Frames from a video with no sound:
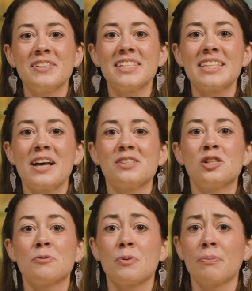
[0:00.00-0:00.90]
disaster
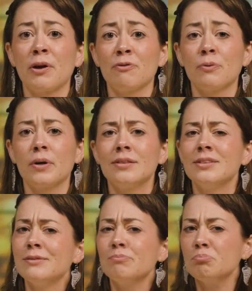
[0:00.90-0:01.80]
to prepare for.
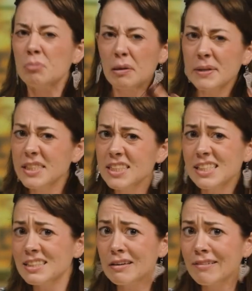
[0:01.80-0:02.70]
Maybe it's
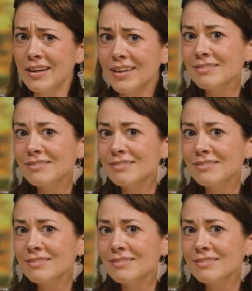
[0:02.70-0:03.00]
less scary.